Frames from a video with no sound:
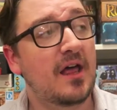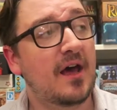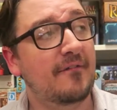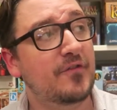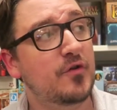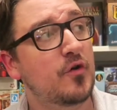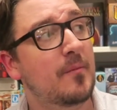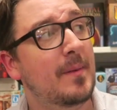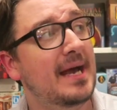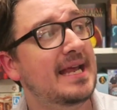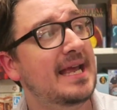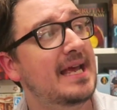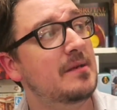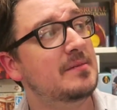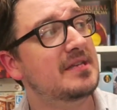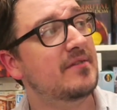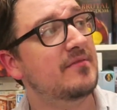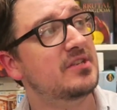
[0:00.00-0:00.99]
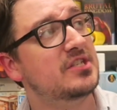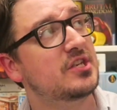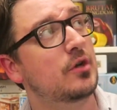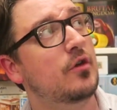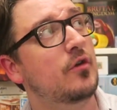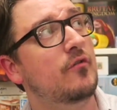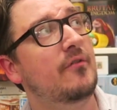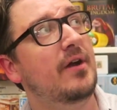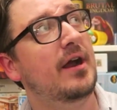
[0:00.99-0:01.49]
A few of my games have a
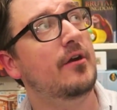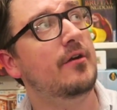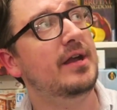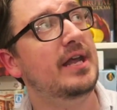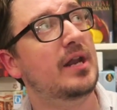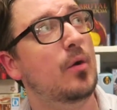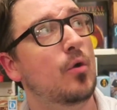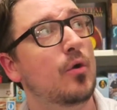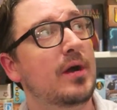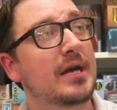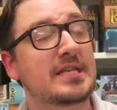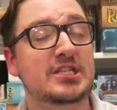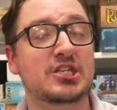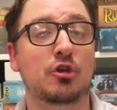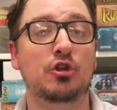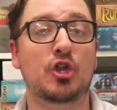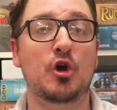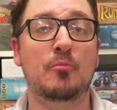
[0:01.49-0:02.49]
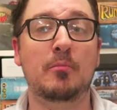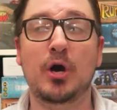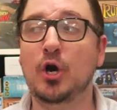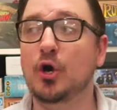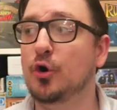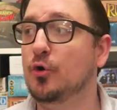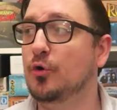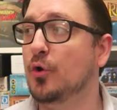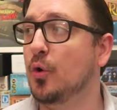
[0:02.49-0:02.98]
solo variant or a solo
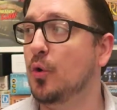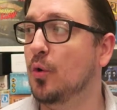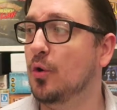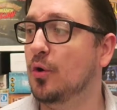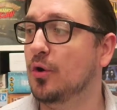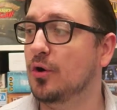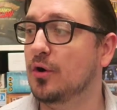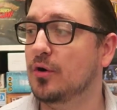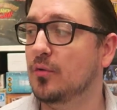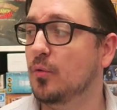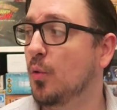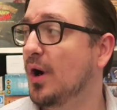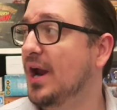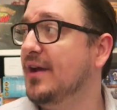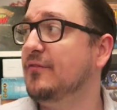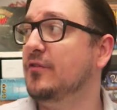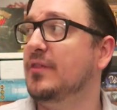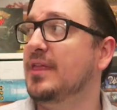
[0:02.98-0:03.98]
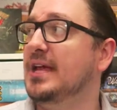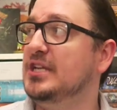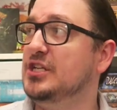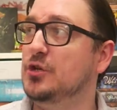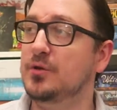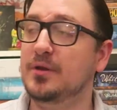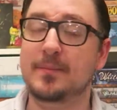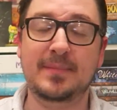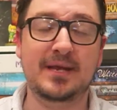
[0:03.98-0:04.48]
mode or whatever they
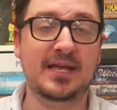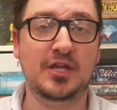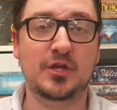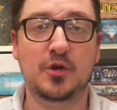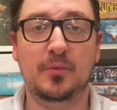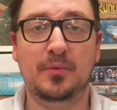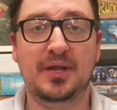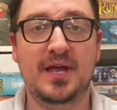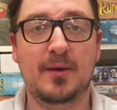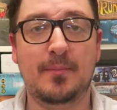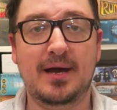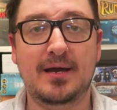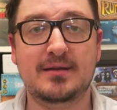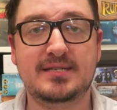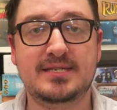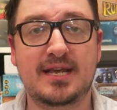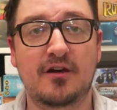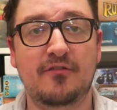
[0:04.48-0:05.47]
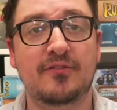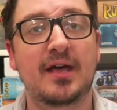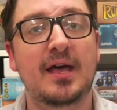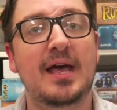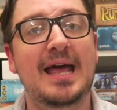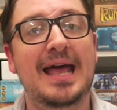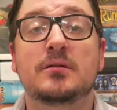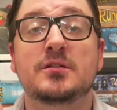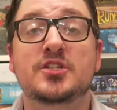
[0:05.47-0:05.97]
do to get you to play it by yourself.
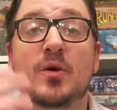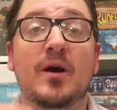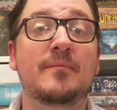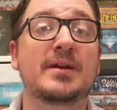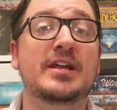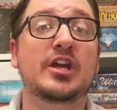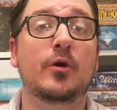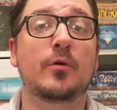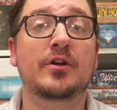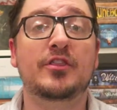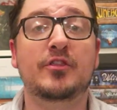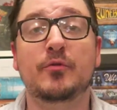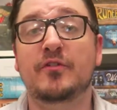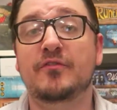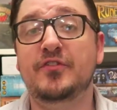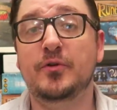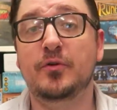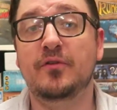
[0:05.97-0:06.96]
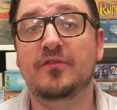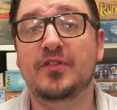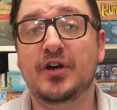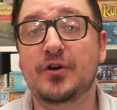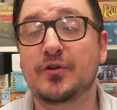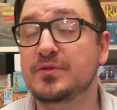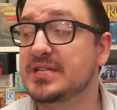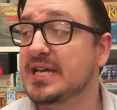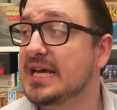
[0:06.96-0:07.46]
So I've been going through a few of
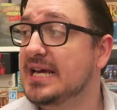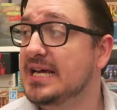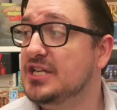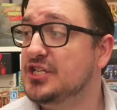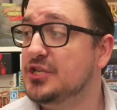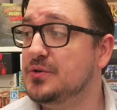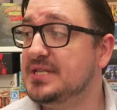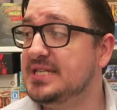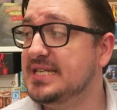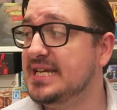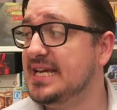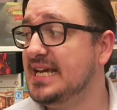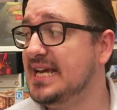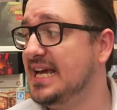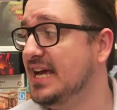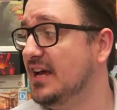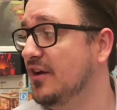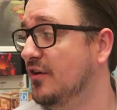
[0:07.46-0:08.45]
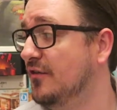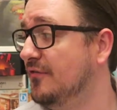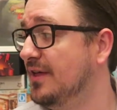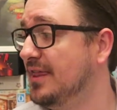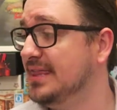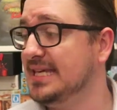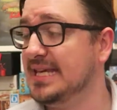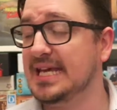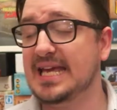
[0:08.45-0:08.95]
those to see if
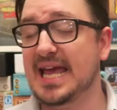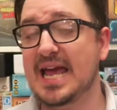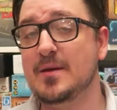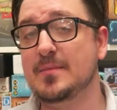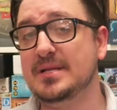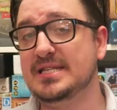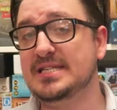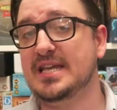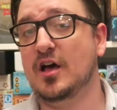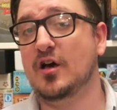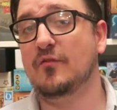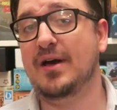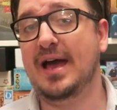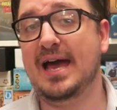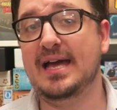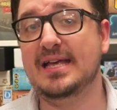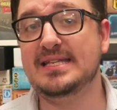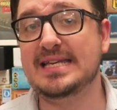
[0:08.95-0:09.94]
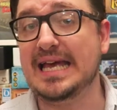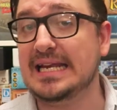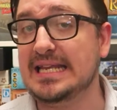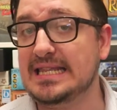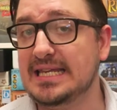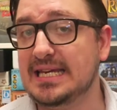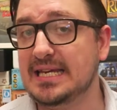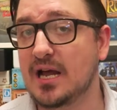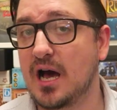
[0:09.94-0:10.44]
the game itself has
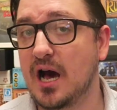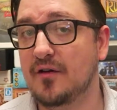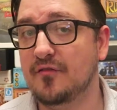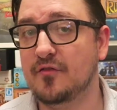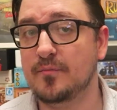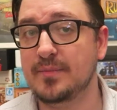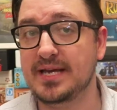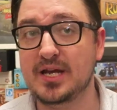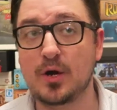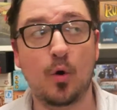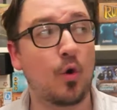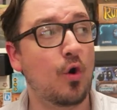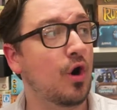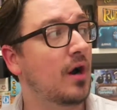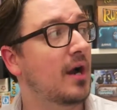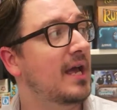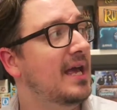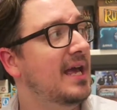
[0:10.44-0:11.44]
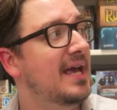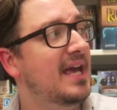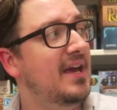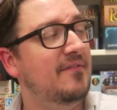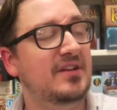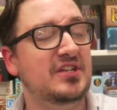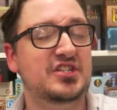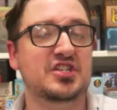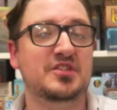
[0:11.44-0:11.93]
anything to offer me or
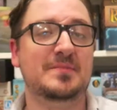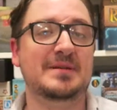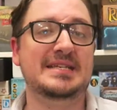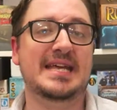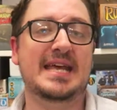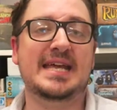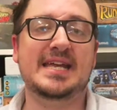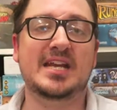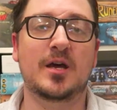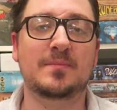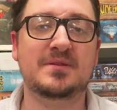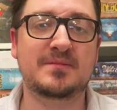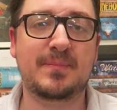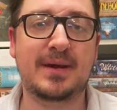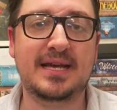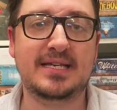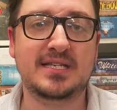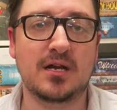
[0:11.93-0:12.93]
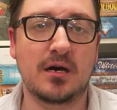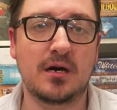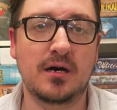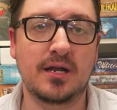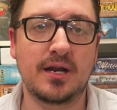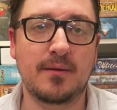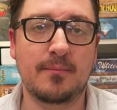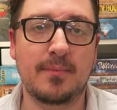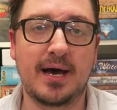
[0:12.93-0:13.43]
if it's just been taking up space
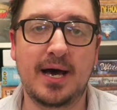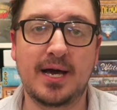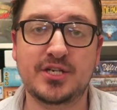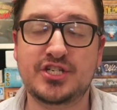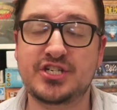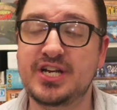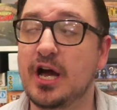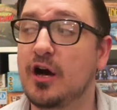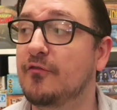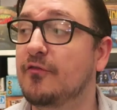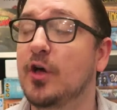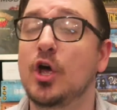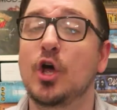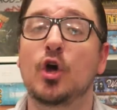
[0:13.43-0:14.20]
on my shelf.